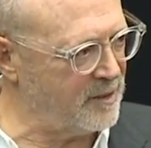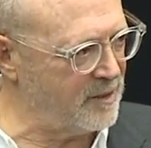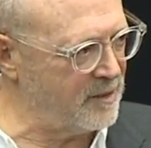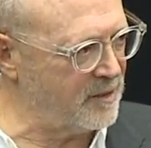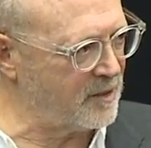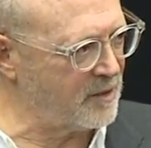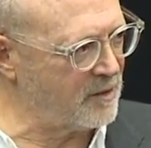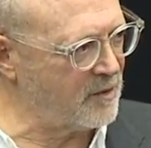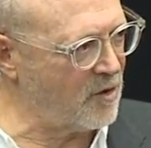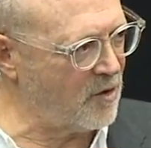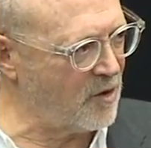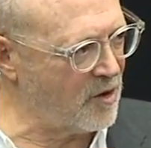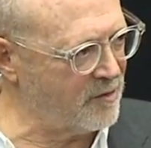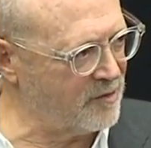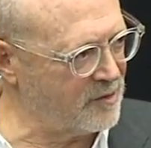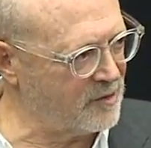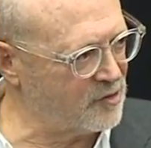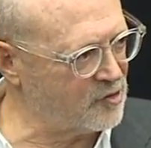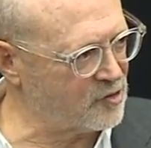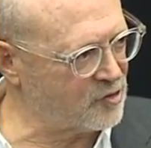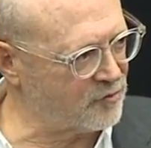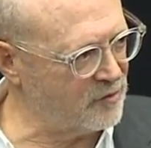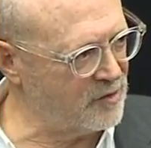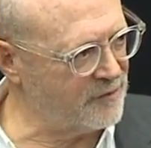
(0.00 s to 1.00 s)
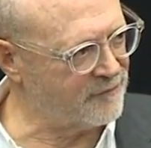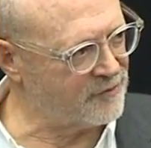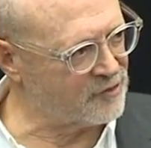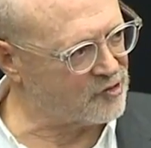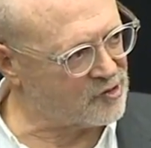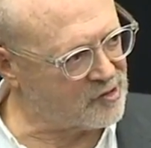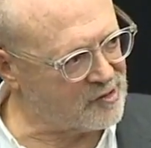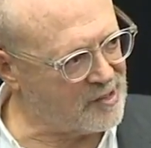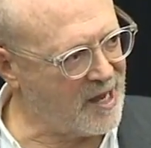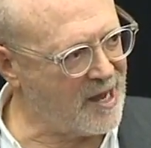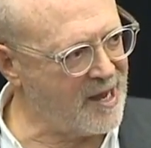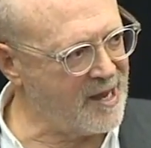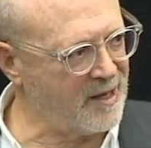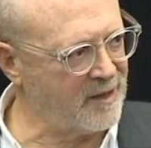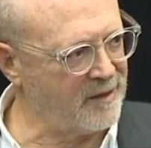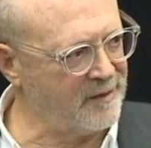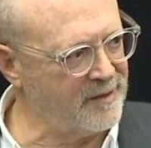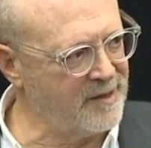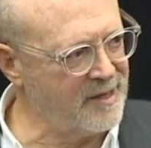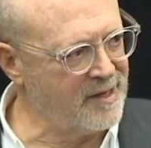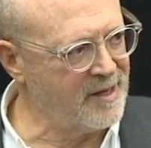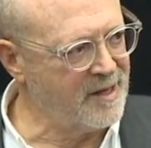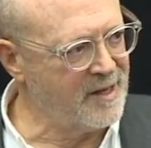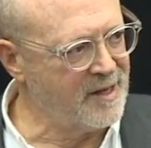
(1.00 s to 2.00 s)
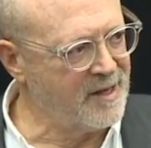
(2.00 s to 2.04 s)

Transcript: in the car industry for style.